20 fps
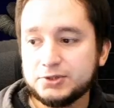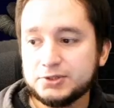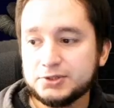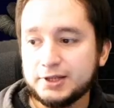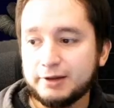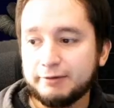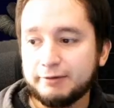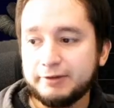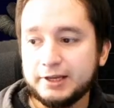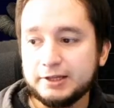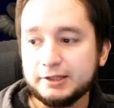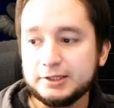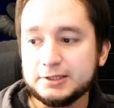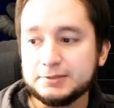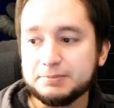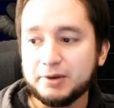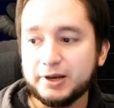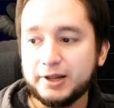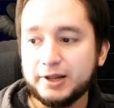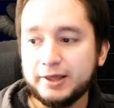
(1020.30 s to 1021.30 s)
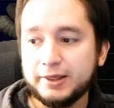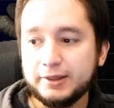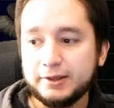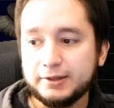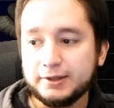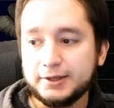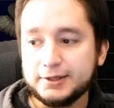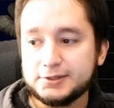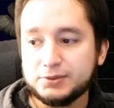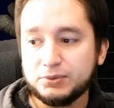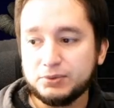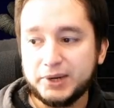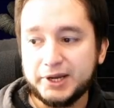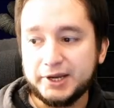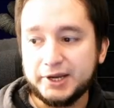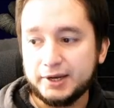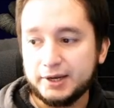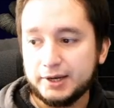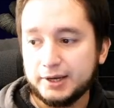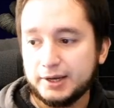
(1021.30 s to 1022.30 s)
are being displayed in this
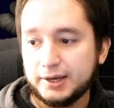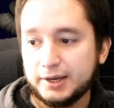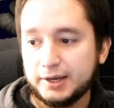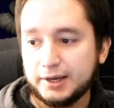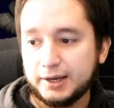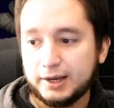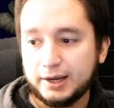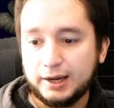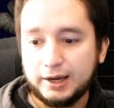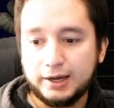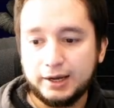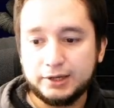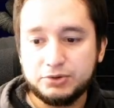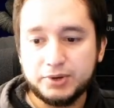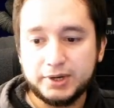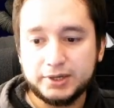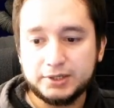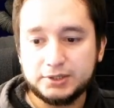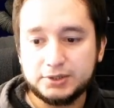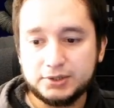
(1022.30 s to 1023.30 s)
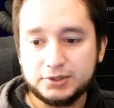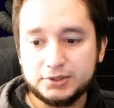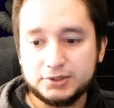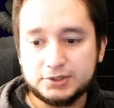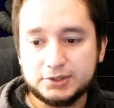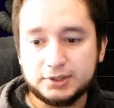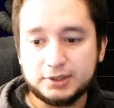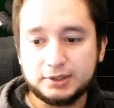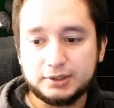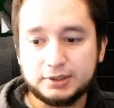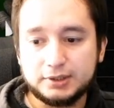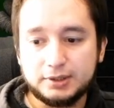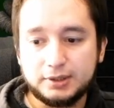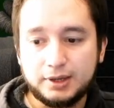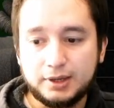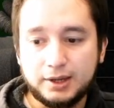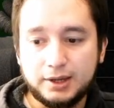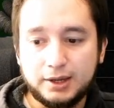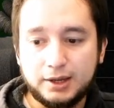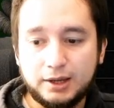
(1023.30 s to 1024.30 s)
way. You can just,
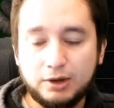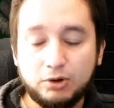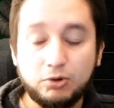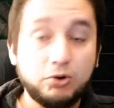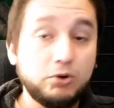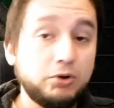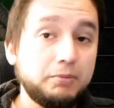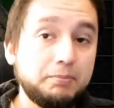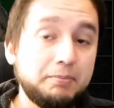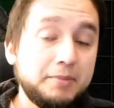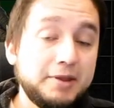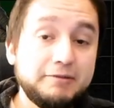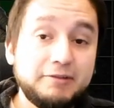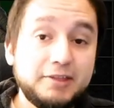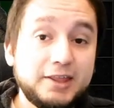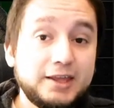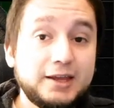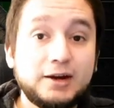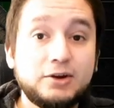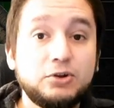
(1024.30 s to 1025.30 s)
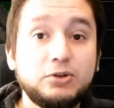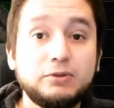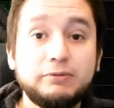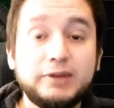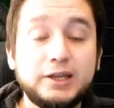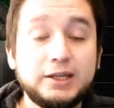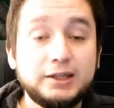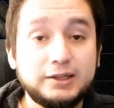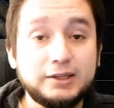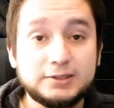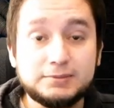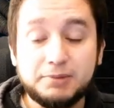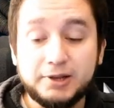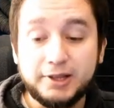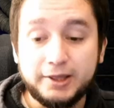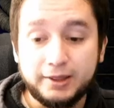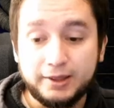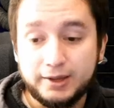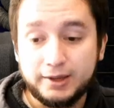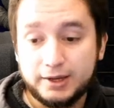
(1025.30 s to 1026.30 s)
or maybe they are not being
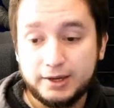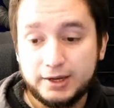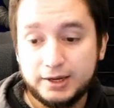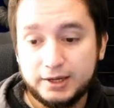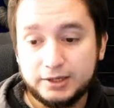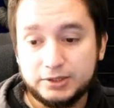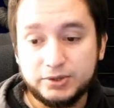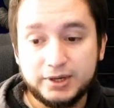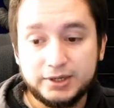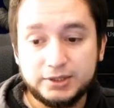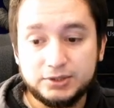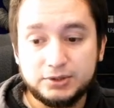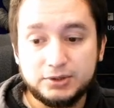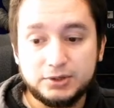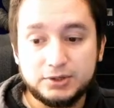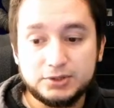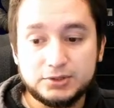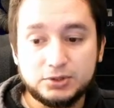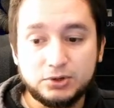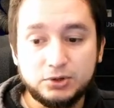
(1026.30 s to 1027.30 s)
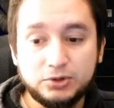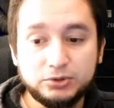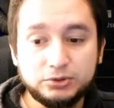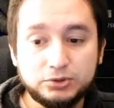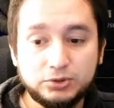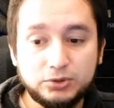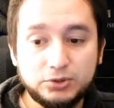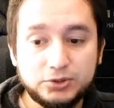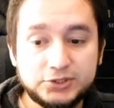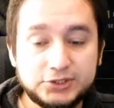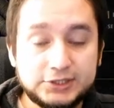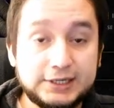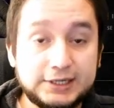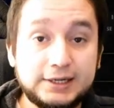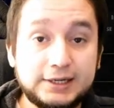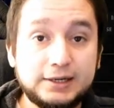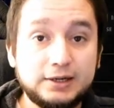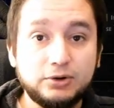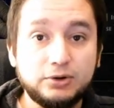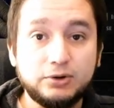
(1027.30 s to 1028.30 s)
displayed. You can just
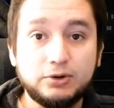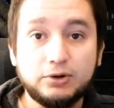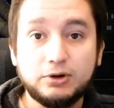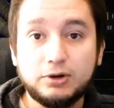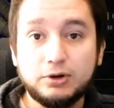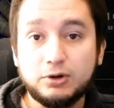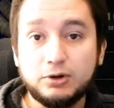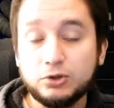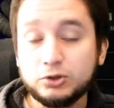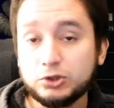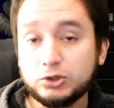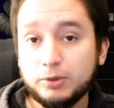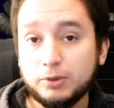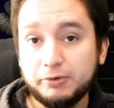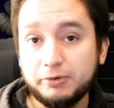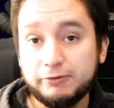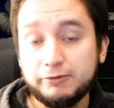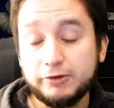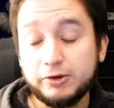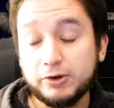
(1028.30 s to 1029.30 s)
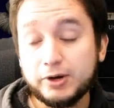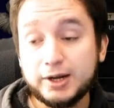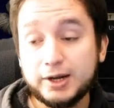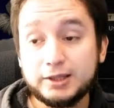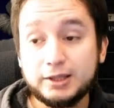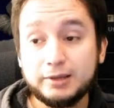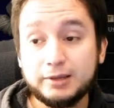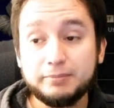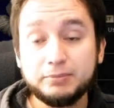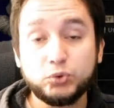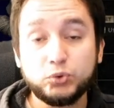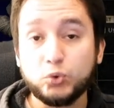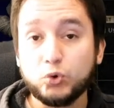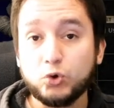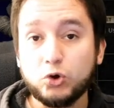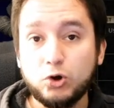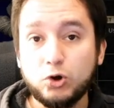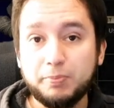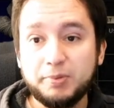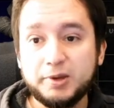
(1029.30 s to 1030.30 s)
Control-C on top of your item to
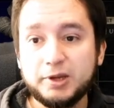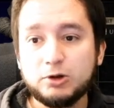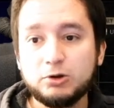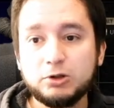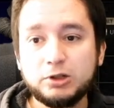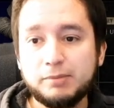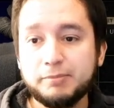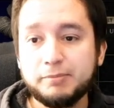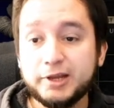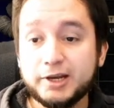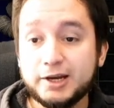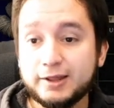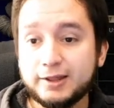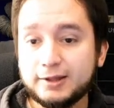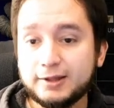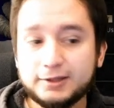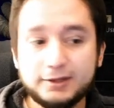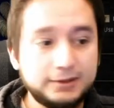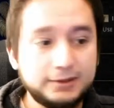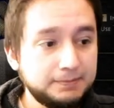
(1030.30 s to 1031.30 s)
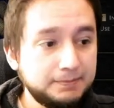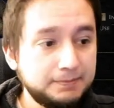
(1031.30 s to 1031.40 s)
copy all the metadata,